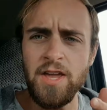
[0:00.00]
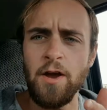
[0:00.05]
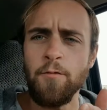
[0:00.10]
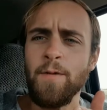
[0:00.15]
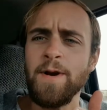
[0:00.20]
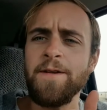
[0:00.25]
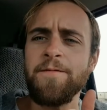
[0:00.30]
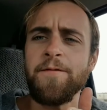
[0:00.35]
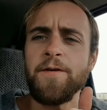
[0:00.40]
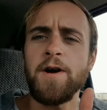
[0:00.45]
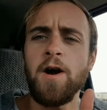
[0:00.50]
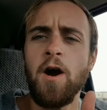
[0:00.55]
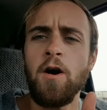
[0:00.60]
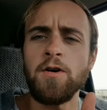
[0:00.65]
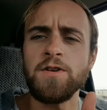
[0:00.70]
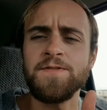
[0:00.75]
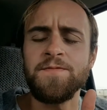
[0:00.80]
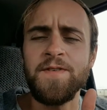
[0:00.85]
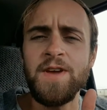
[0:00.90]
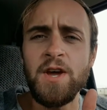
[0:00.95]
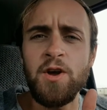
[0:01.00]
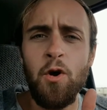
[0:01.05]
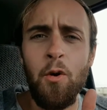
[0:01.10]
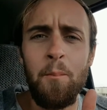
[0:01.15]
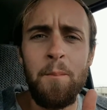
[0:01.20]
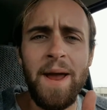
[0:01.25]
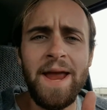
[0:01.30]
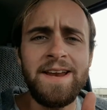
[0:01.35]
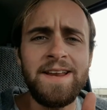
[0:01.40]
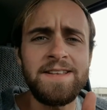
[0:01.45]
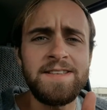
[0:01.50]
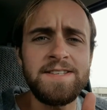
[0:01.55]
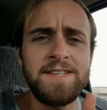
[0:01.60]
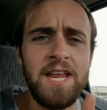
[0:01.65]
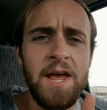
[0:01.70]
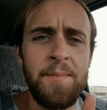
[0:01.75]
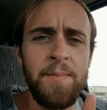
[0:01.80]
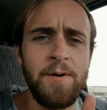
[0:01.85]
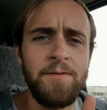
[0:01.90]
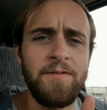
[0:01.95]
Get ready for Carl's vehicle maintenance
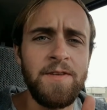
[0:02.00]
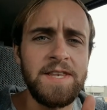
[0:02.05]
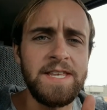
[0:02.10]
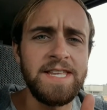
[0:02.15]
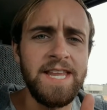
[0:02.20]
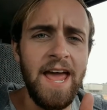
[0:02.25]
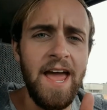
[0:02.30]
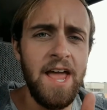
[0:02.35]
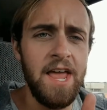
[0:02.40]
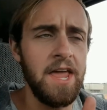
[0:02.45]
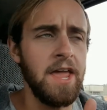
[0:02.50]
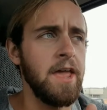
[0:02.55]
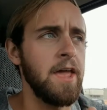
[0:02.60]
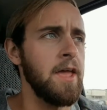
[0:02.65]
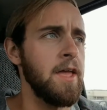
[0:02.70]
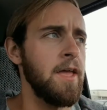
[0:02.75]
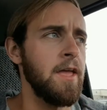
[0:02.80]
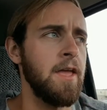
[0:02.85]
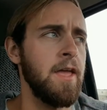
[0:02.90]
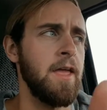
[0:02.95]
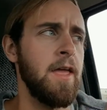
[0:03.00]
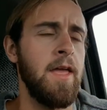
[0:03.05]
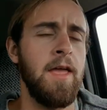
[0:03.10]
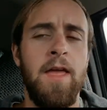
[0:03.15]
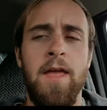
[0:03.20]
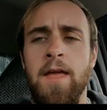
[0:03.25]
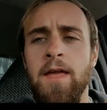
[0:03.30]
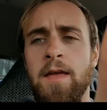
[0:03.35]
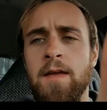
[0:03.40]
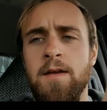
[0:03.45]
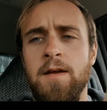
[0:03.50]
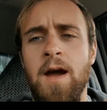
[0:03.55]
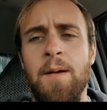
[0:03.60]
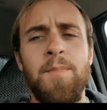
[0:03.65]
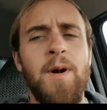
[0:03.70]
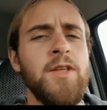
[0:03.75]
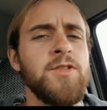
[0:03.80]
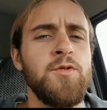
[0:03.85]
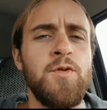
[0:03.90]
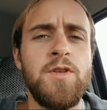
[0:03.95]
tip of the day.
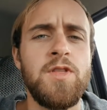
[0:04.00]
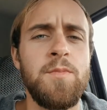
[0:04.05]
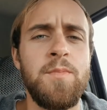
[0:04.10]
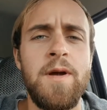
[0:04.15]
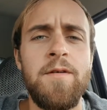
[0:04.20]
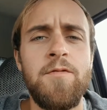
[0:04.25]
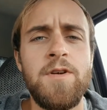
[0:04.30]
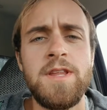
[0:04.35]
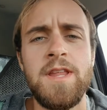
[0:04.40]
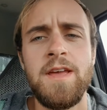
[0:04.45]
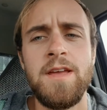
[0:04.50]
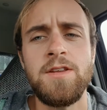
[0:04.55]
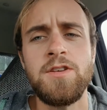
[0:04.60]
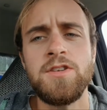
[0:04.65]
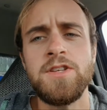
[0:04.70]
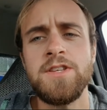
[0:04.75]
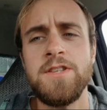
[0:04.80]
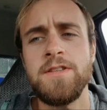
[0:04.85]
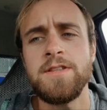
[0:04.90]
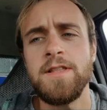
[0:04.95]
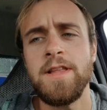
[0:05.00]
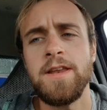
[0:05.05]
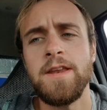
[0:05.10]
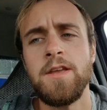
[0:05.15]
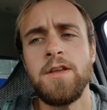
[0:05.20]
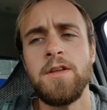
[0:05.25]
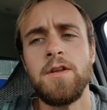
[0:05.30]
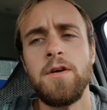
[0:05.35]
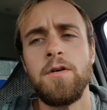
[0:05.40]
I'm not doing them every day, just letting you